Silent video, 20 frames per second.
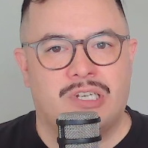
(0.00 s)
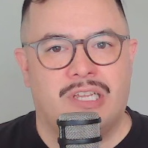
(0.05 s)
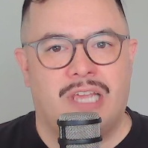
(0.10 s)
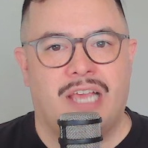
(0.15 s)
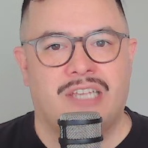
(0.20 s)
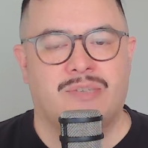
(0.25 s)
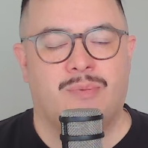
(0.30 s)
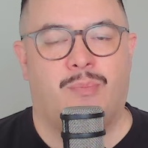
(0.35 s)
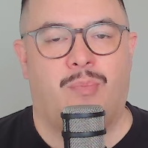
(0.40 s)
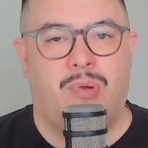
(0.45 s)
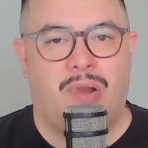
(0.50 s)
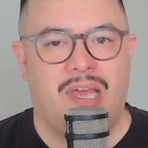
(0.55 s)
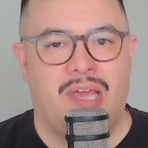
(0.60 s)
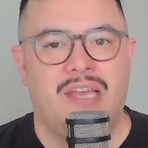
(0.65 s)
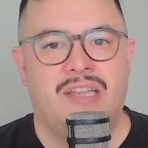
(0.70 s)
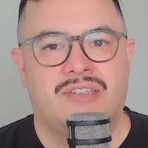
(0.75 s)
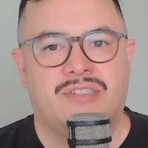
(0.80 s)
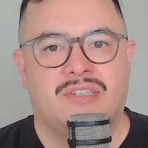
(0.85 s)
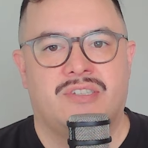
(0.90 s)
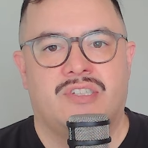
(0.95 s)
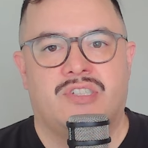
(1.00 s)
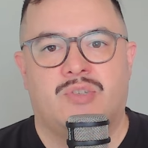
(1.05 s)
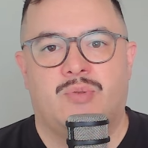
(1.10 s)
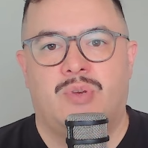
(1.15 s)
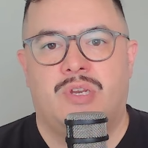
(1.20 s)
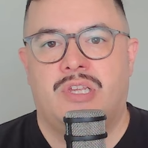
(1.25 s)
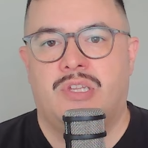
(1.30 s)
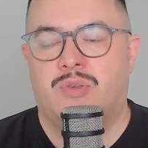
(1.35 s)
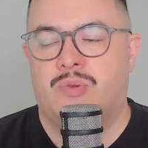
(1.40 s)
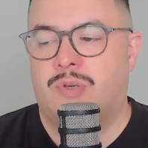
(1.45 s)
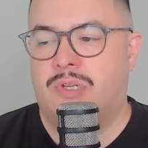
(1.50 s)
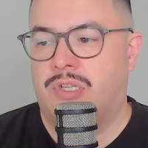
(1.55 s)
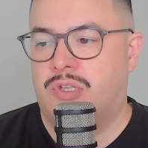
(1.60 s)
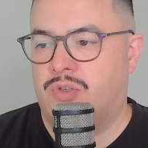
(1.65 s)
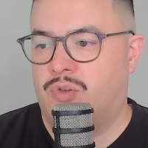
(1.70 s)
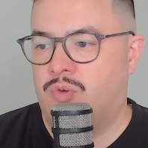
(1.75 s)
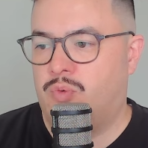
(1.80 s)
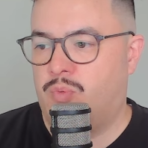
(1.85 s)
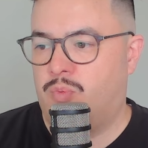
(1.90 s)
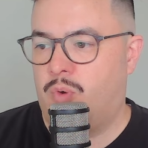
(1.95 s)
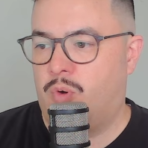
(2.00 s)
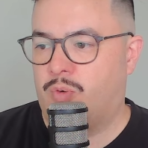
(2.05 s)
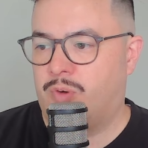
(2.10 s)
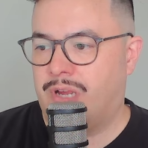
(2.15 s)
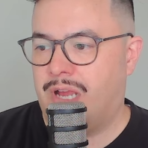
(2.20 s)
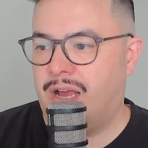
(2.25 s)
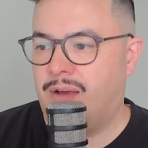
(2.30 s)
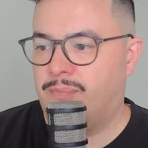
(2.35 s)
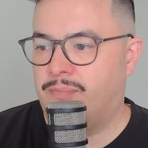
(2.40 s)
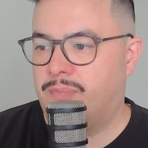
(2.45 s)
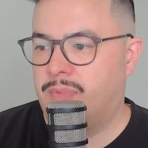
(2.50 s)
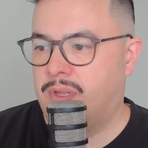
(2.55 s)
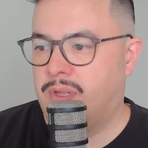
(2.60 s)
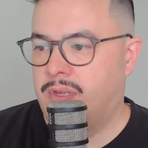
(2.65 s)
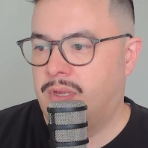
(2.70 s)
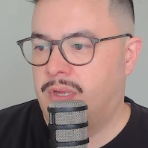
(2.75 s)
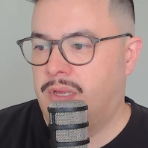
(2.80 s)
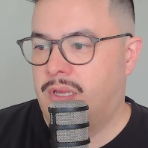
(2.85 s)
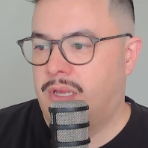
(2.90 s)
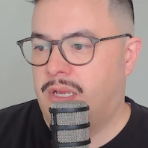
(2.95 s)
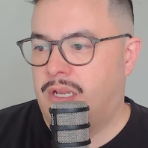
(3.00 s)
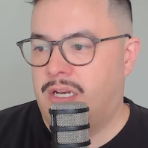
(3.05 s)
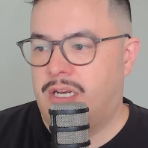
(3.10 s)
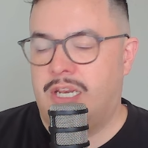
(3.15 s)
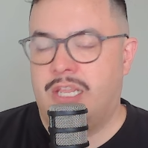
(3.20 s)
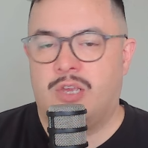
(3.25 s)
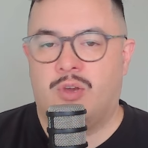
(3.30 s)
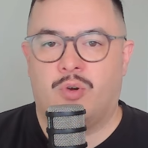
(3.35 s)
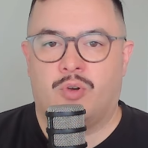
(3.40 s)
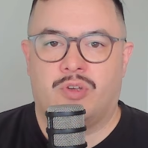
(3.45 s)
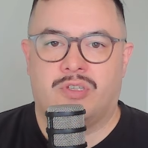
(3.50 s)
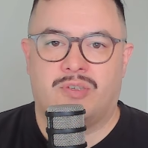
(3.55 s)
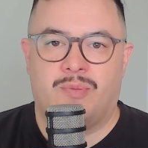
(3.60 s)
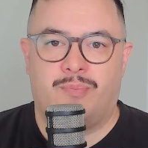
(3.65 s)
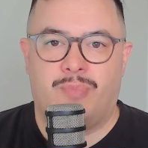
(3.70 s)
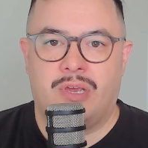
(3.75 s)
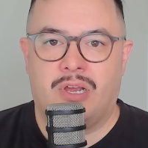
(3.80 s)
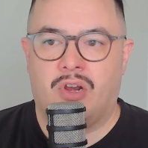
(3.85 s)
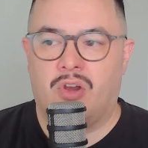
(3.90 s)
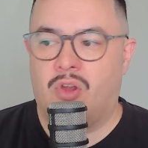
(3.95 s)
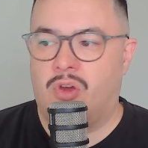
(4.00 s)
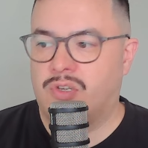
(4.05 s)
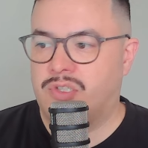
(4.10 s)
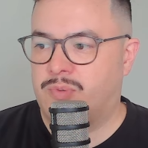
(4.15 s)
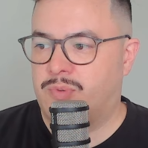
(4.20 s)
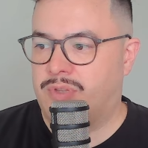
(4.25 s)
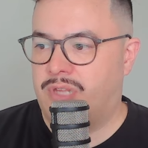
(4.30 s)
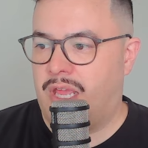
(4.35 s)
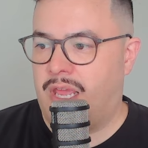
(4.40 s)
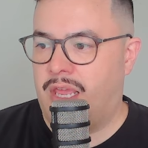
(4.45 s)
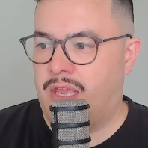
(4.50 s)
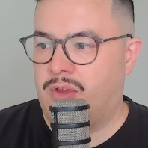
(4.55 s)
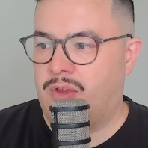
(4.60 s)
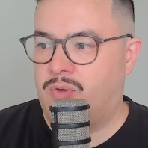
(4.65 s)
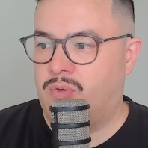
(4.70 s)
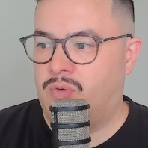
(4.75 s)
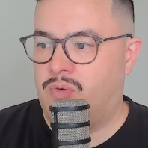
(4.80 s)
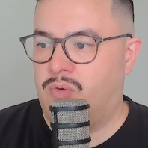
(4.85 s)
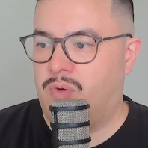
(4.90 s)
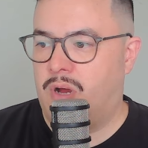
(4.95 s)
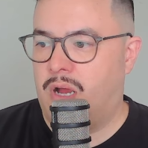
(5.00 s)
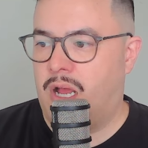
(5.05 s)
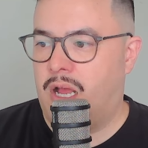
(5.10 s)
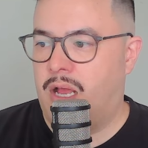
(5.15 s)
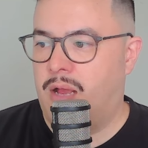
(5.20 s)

hasn't played since 2022 World Cup. Nicola is a big loss with the ankle.